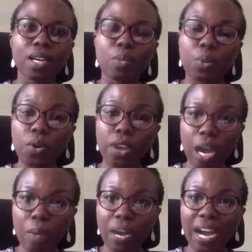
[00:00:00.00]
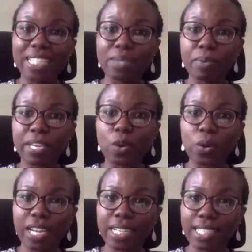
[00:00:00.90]
program has been
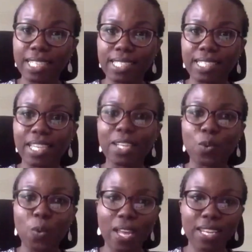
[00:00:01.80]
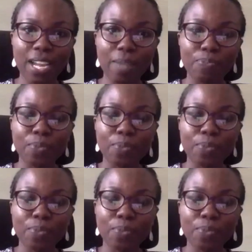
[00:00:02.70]
conducted in Rwanda,